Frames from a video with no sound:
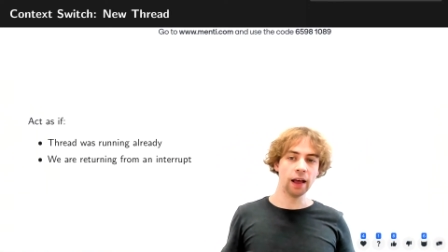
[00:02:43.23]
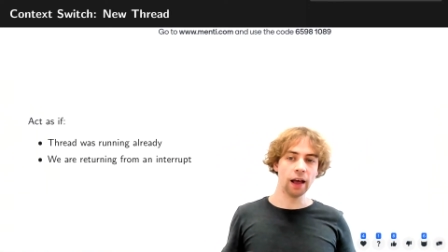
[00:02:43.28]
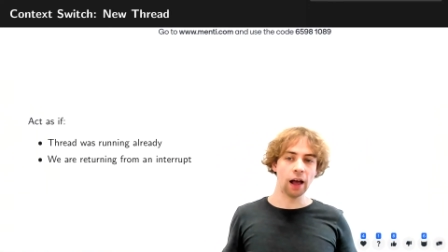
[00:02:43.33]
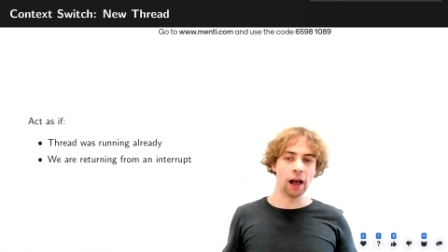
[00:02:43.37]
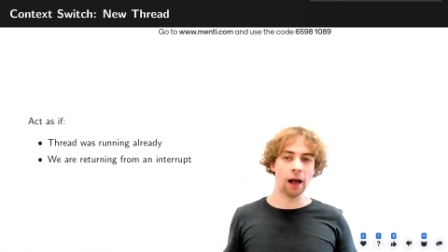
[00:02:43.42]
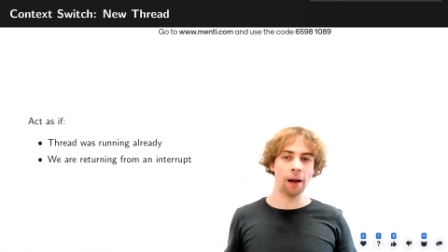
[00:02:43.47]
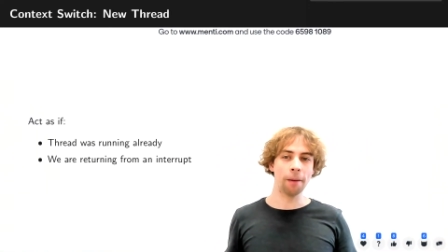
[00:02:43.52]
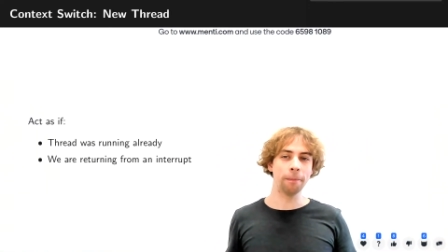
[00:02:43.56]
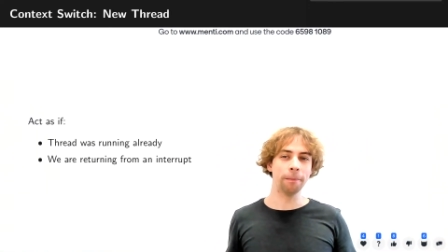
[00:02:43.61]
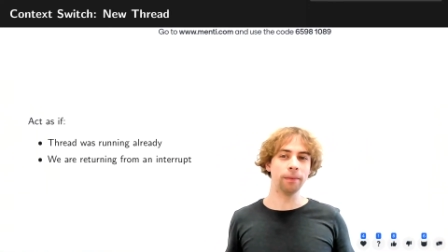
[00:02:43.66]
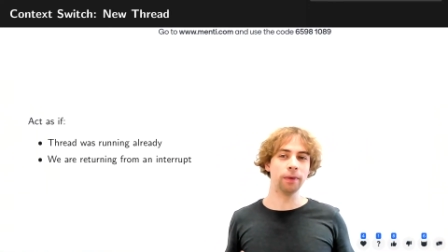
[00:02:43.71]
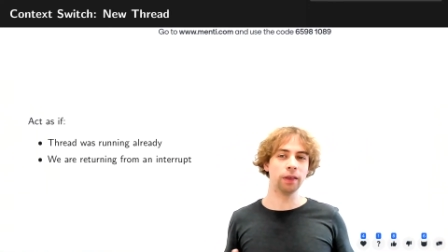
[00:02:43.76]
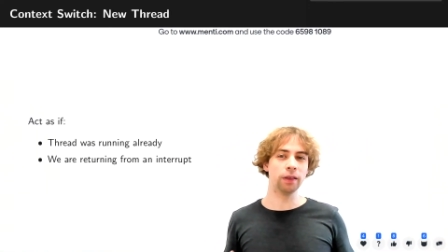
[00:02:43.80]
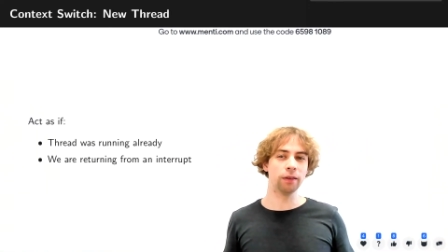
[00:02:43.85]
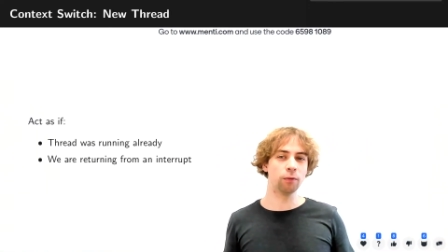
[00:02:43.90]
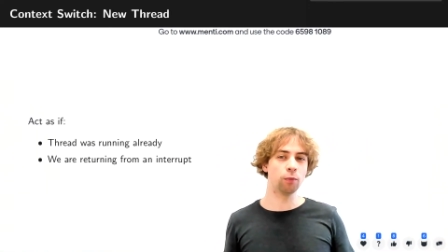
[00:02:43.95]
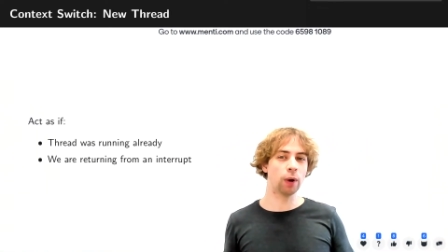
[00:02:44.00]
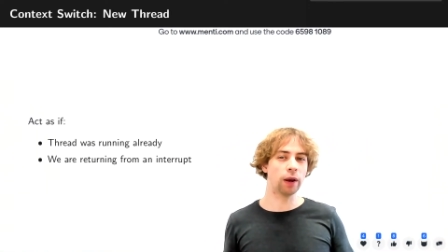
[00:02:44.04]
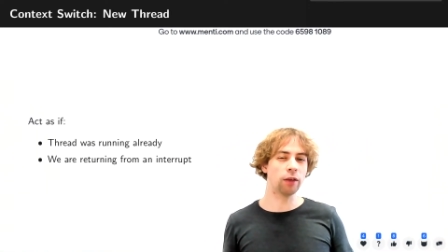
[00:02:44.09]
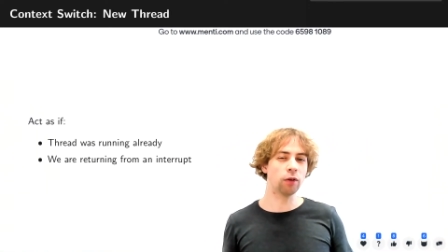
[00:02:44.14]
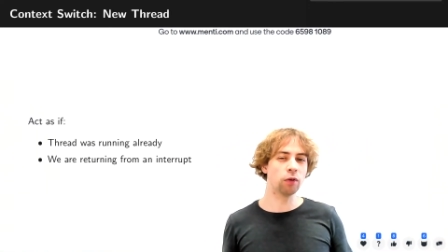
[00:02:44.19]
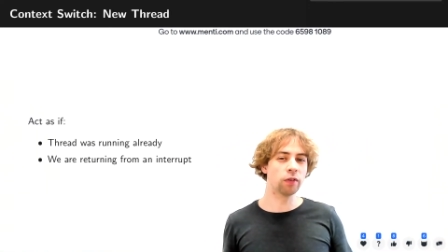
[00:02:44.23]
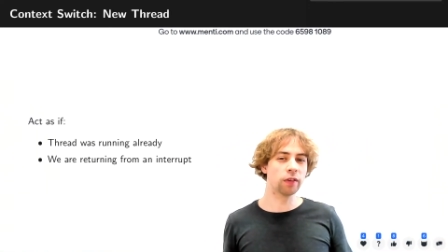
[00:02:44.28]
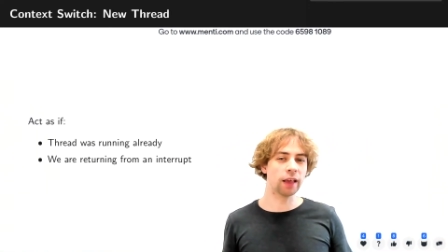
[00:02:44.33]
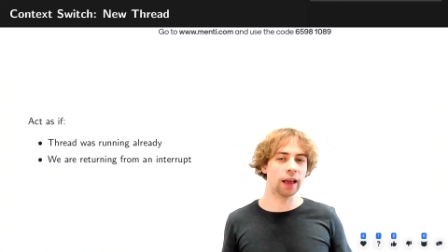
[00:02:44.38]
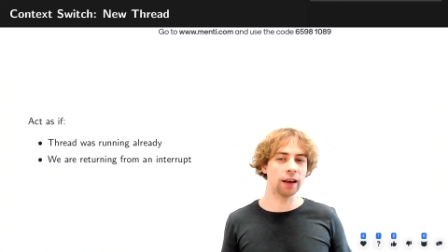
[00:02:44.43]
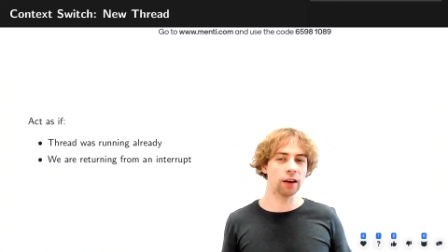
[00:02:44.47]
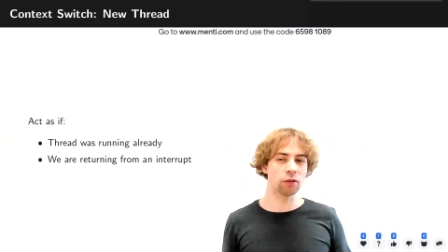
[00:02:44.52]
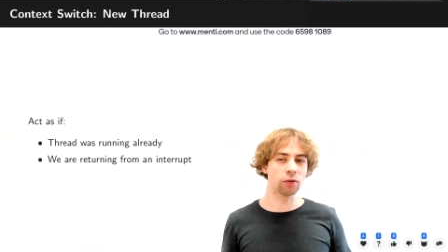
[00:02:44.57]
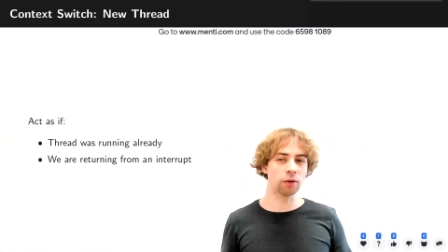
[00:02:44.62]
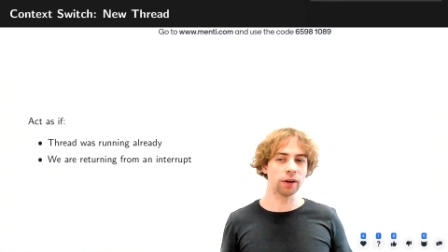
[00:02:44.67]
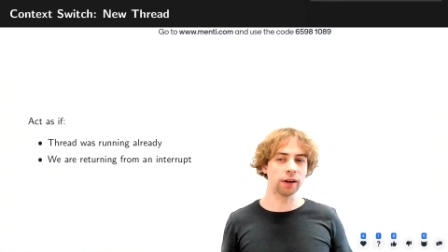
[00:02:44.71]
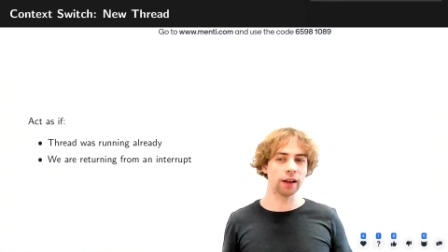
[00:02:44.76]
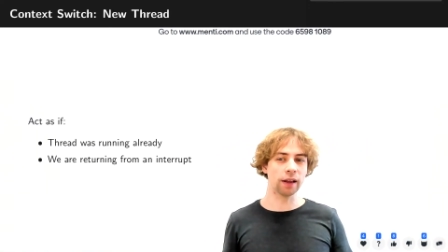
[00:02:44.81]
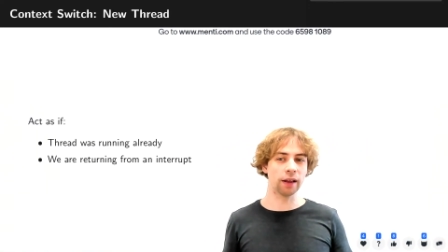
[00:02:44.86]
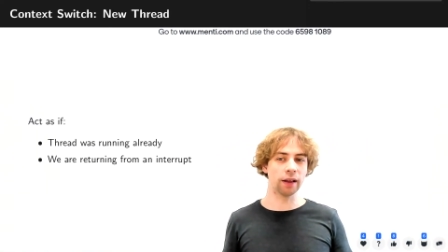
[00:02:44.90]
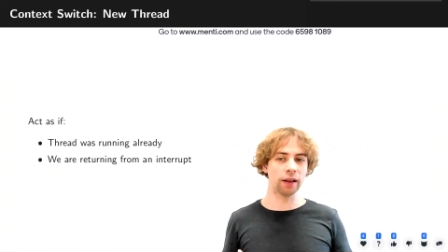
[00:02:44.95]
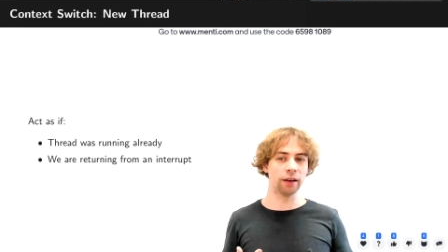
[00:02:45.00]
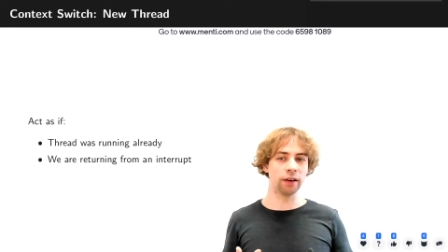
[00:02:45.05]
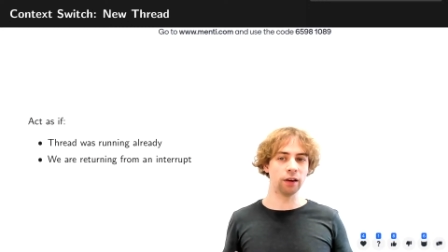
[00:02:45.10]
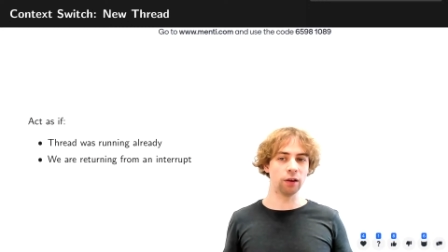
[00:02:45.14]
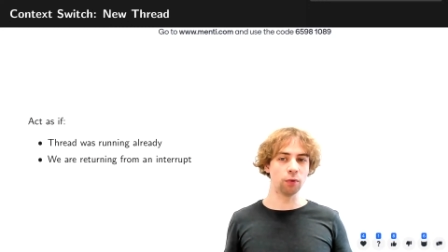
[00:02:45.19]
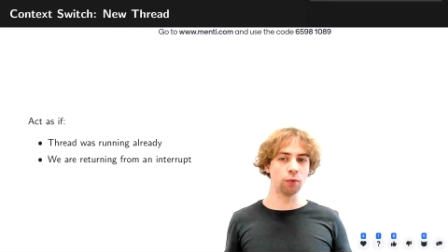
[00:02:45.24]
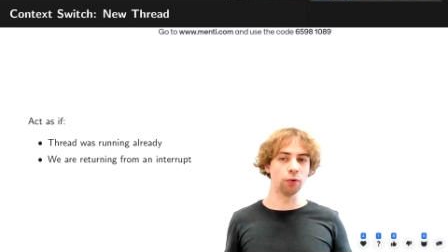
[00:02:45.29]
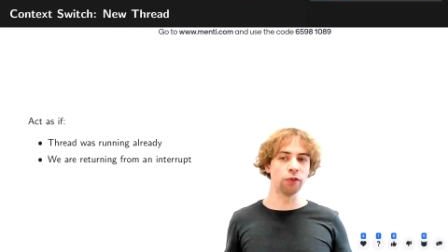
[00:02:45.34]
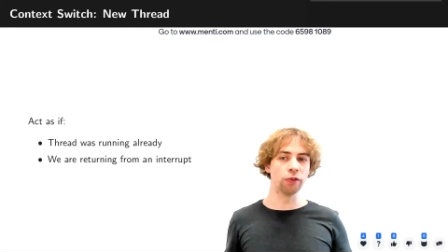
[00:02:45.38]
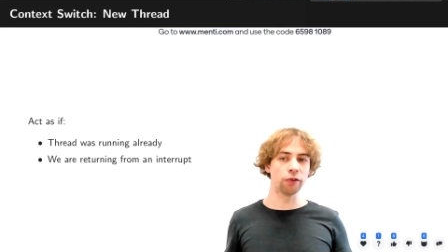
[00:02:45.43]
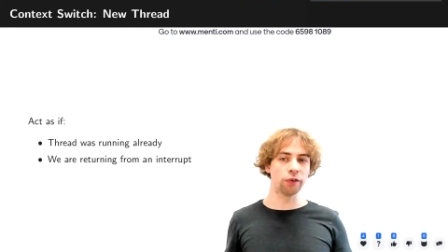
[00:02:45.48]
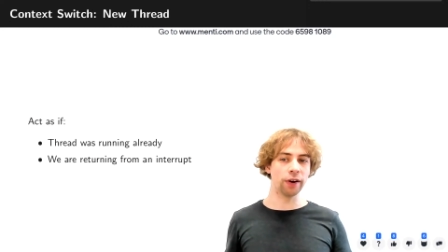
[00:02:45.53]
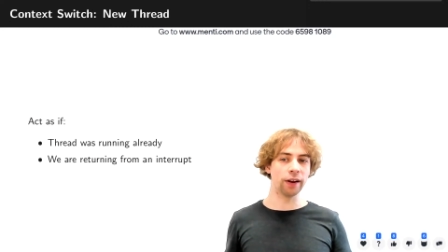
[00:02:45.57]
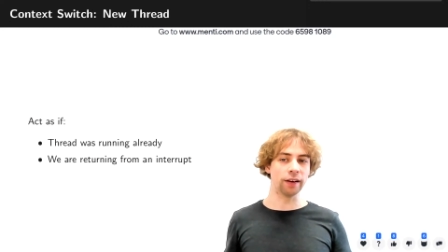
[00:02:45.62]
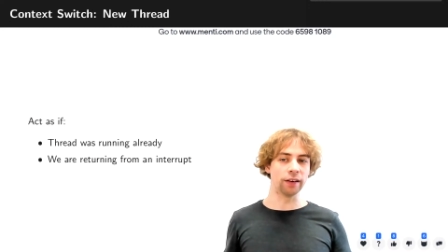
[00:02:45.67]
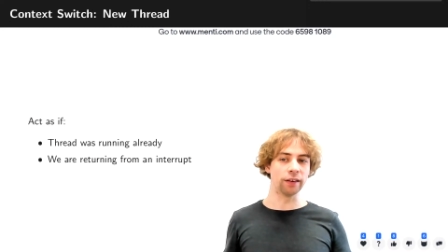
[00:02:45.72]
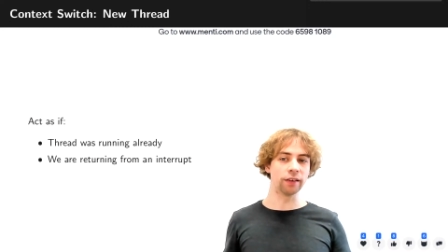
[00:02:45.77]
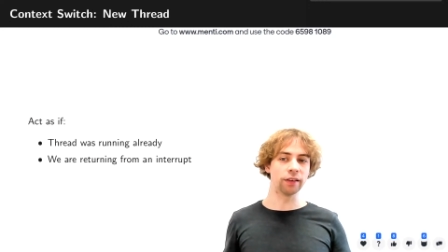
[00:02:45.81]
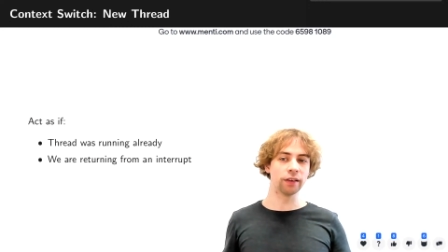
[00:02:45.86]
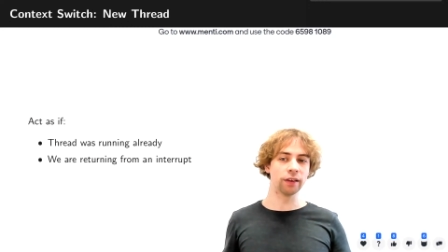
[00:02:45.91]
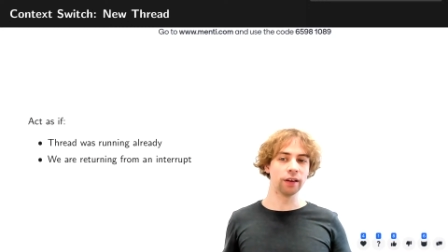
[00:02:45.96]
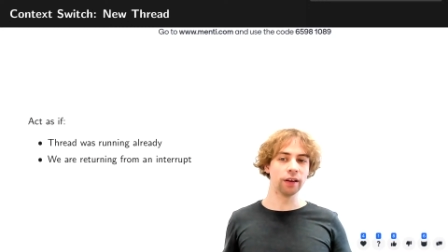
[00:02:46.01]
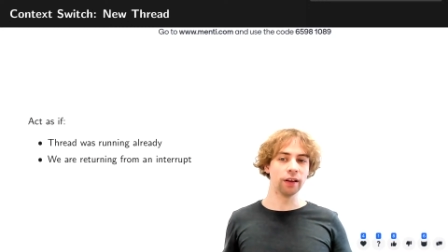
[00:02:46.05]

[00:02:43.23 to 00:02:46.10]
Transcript: When you schedule a new thread,